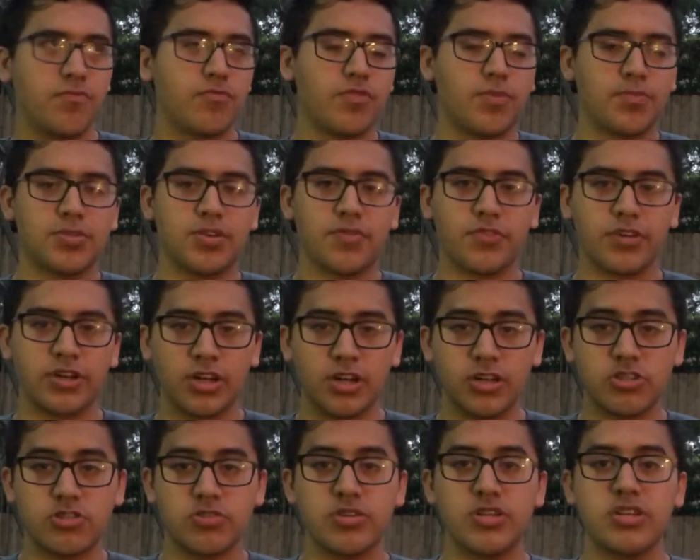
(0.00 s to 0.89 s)
from different
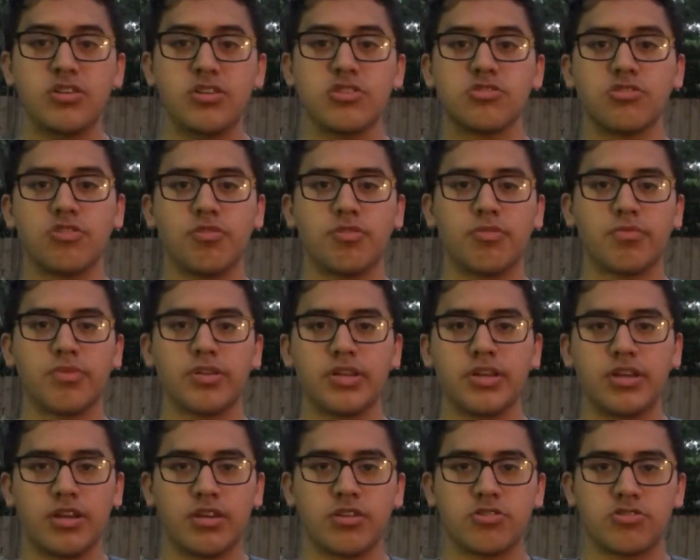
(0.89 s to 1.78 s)
countries, no one
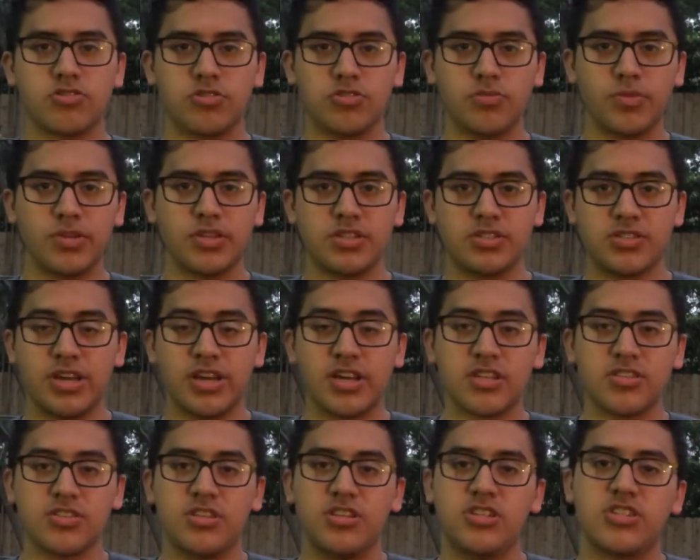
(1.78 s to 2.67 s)
really understood what they said
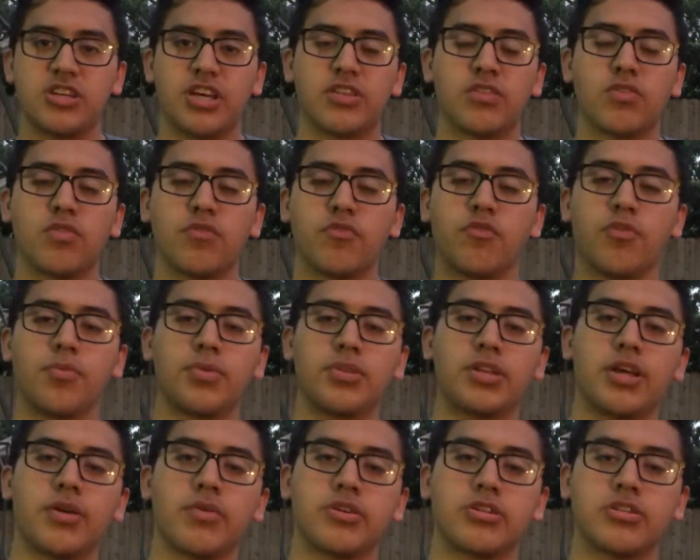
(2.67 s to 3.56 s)
because they each had their own form of
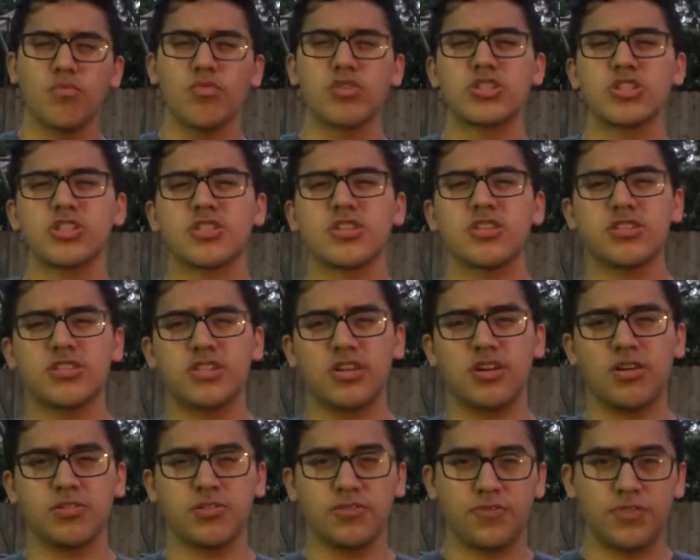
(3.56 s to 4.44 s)
language, which is
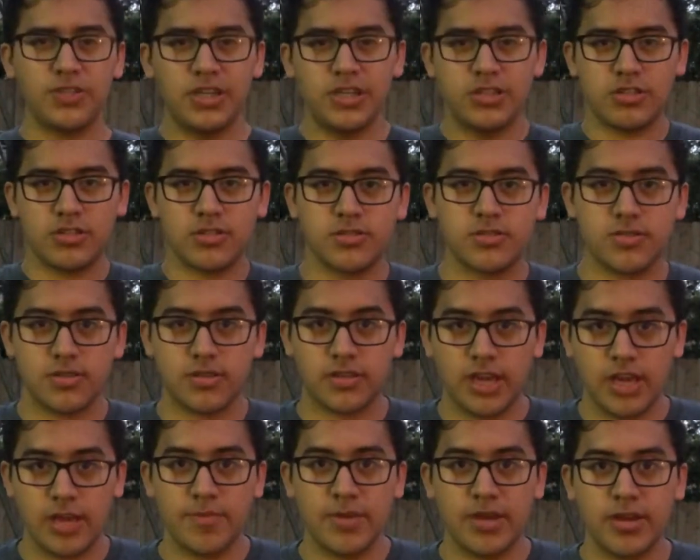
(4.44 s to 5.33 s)
until the Phoenicians
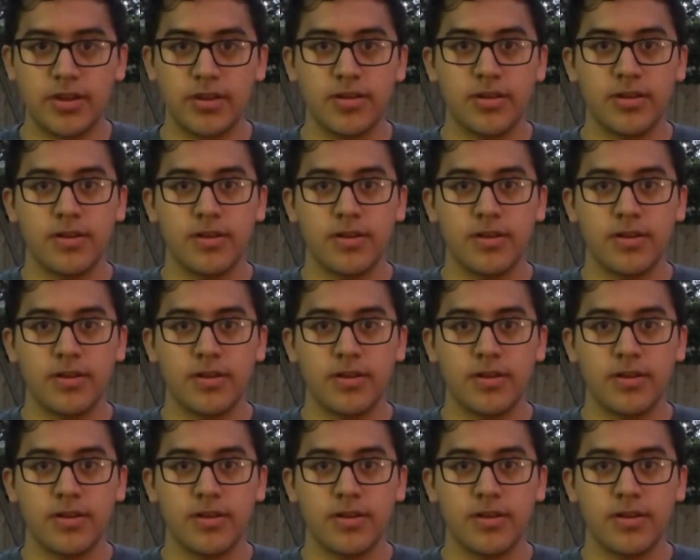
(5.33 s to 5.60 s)
came in.